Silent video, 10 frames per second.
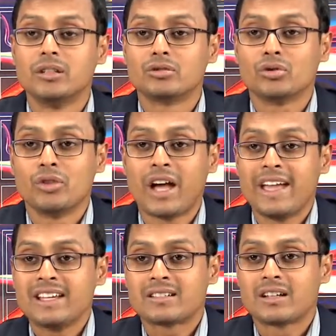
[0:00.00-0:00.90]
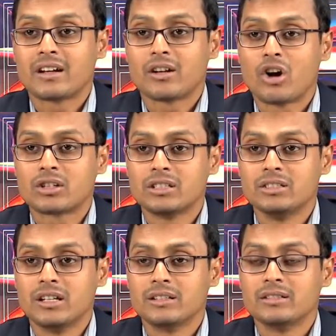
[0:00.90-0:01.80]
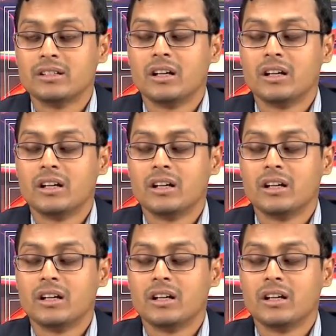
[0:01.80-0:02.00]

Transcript: So, the ester oxygen